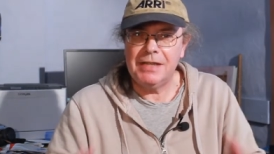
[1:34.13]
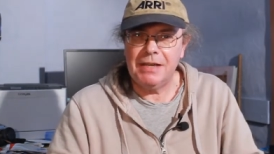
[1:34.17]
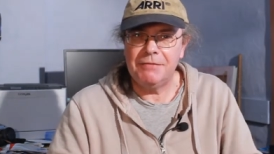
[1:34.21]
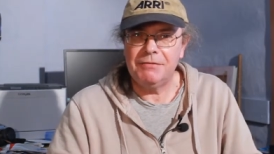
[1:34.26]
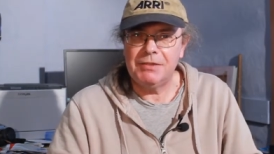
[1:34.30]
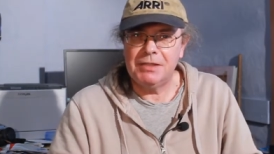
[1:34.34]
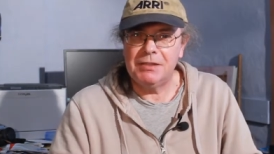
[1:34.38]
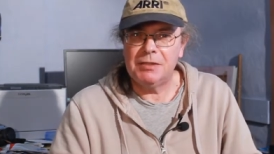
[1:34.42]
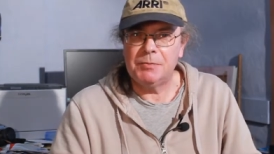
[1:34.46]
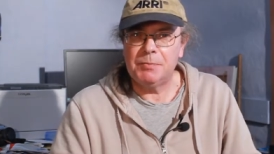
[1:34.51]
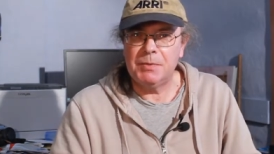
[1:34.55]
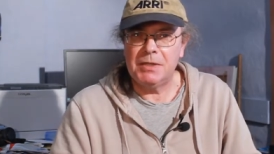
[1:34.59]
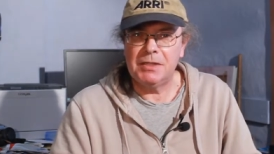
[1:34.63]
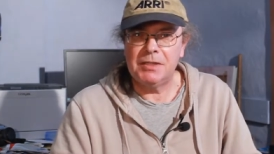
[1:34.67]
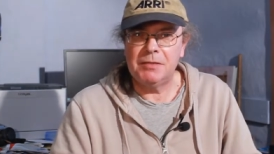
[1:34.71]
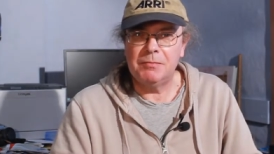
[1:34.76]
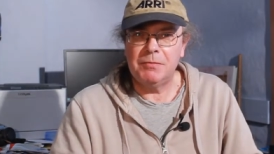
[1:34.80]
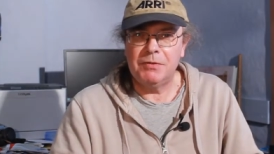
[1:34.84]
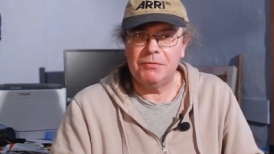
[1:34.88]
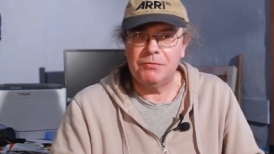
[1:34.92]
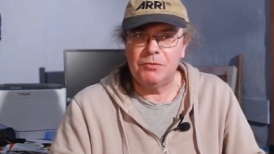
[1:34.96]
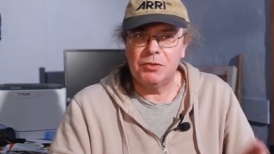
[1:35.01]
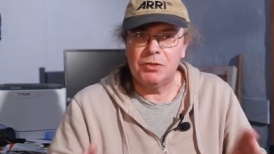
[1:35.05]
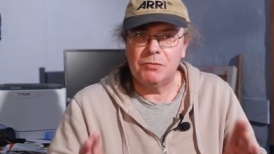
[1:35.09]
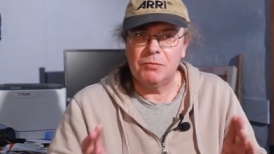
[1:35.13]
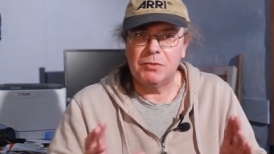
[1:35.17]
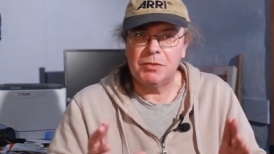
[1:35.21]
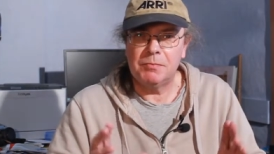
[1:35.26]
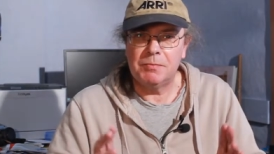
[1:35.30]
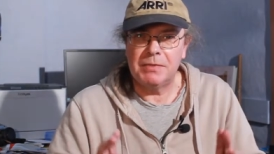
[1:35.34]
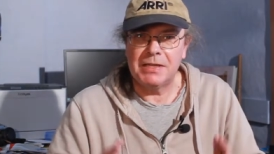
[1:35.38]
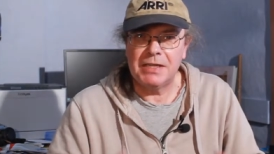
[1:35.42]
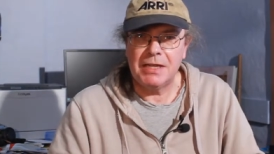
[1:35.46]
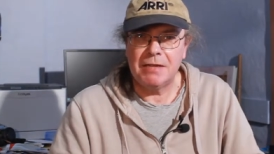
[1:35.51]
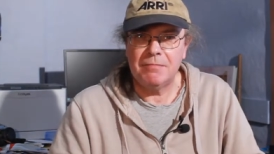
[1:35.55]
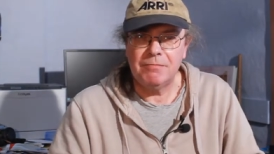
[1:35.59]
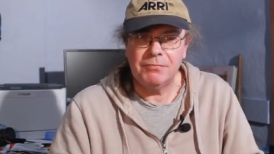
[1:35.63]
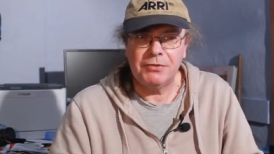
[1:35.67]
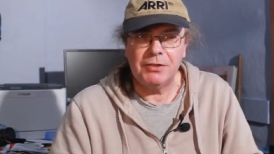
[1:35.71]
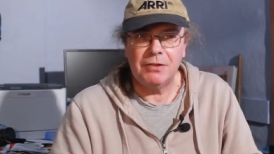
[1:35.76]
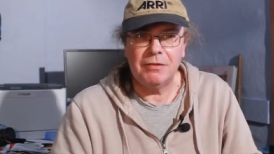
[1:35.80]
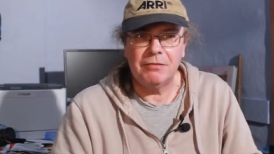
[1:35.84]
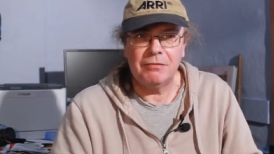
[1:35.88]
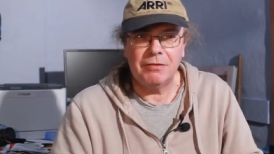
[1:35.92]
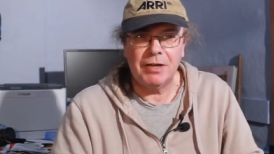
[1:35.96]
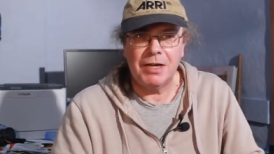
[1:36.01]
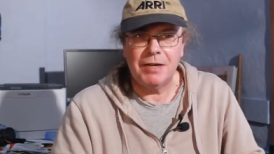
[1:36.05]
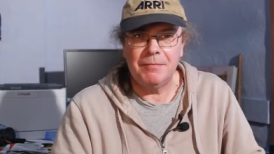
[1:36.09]
never used Python before, you want to begin
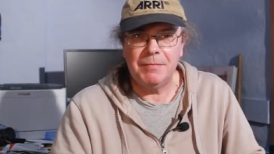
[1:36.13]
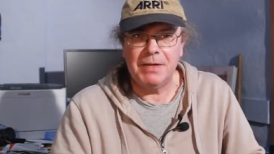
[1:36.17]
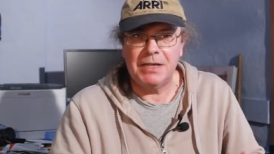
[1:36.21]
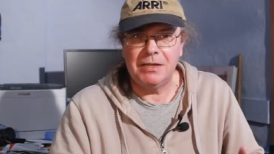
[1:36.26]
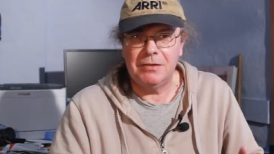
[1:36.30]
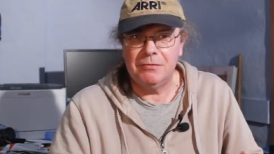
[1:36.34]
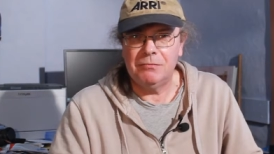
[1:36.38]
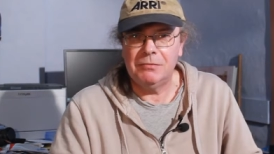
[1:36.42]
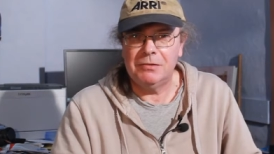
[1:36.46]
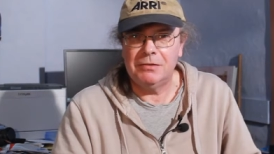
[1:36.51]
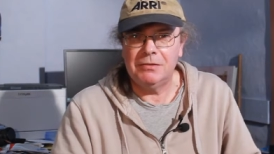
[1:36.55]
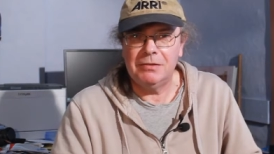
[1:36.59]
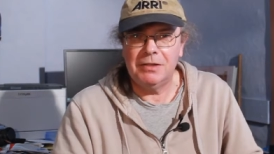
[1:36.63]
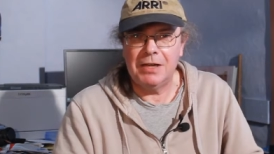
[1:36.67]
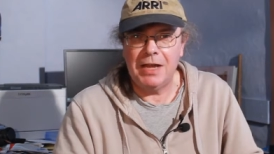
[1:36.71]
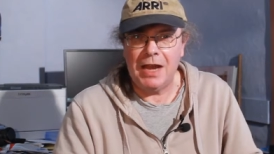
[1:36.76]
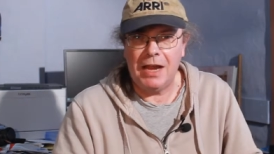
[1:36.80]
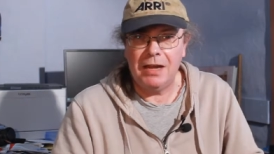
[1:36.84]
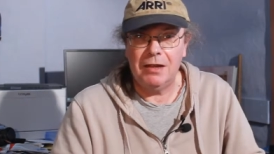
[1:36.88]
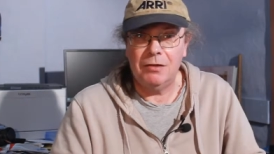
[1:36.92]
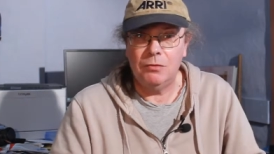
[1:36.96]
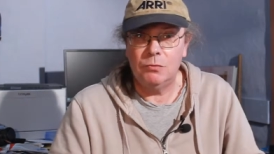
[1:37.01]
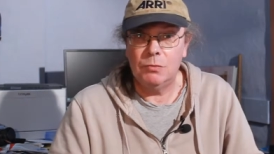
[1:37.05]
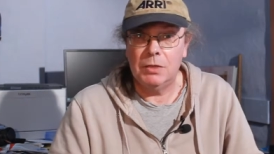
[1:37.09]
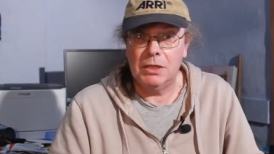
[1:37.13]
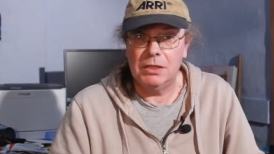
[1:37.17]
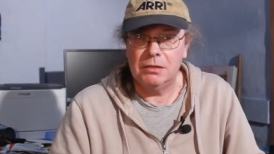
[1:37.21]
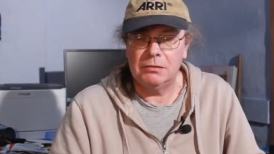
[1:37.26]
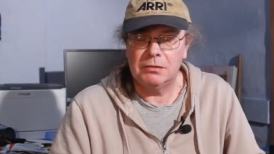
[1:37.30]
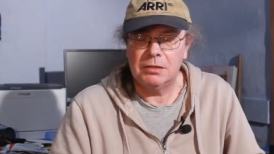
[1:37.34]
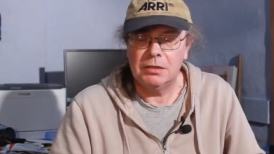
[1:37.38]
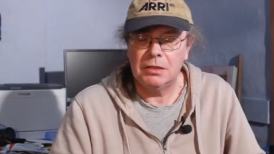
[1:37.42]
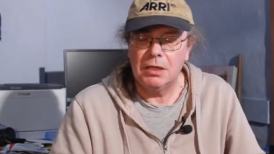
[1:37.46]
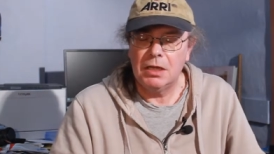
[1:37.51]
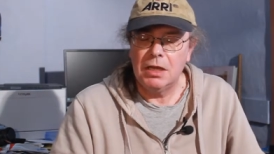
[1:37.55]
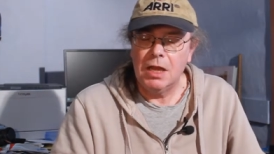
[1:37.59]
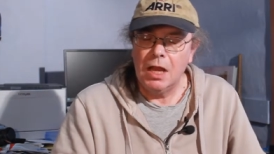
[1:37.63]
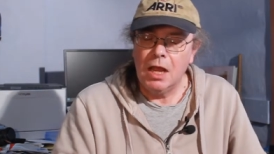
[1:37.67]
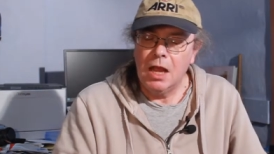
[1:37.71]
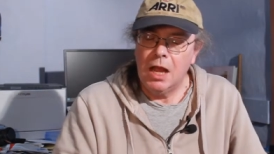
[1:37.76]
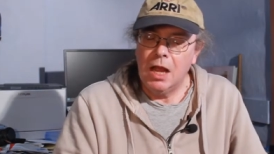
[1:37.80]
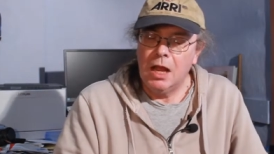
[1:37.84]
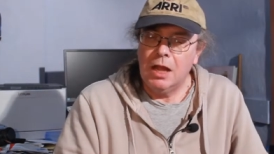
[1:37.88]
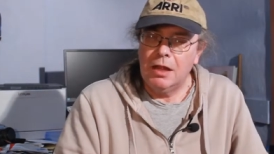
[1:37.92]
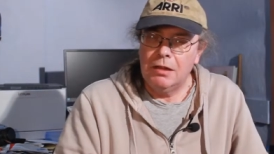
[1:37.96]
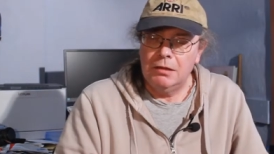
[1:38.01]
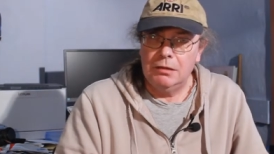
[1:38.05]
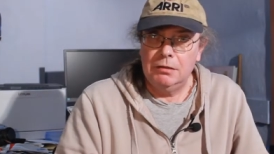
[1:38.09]
programming, you want to write hello world
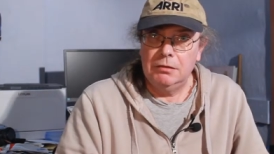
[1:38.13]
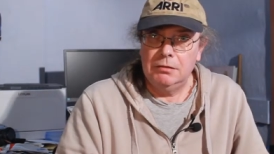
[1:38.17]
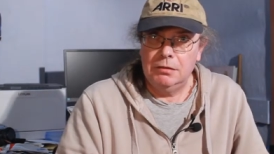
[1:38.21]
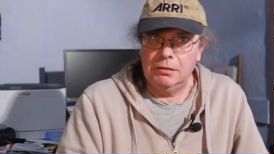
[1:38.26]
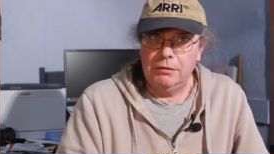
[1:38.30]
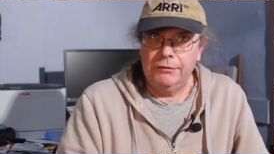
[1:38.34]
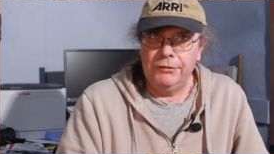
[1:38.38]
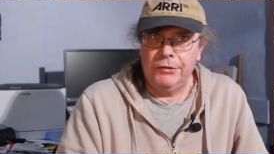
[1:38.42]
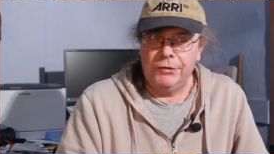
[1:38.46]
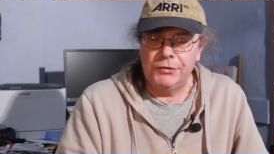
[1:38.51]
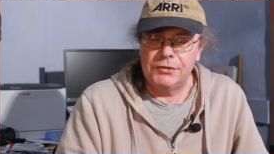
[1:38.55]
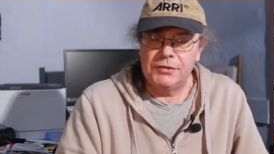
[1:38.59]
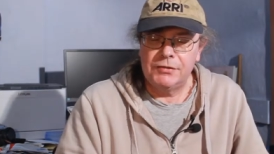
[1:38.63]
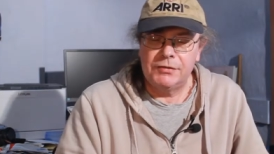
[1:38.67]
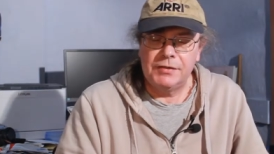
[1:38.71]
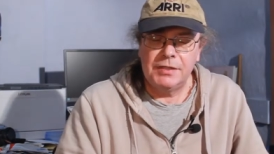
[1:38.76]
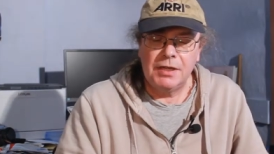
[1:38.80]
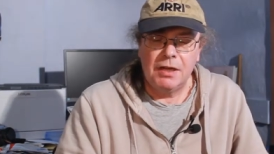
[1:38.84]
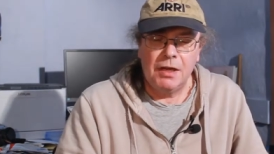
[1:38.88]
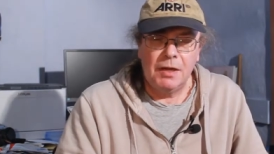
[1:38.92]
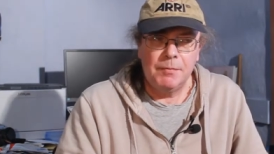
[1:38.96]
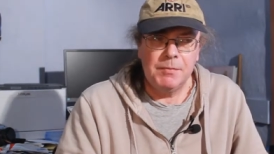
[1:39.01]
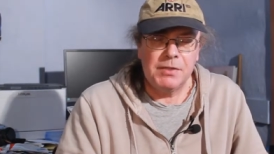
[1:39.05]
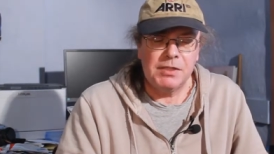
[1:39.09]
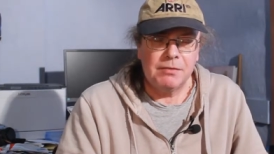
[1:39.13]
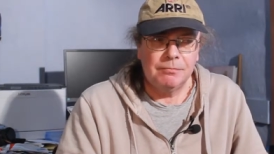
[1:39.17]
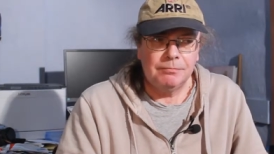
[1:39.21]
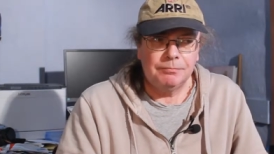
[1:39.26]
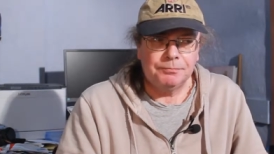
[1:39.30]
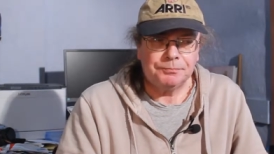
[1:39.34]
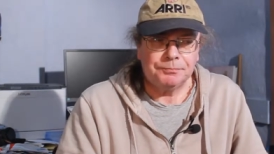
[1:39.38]
lots of times.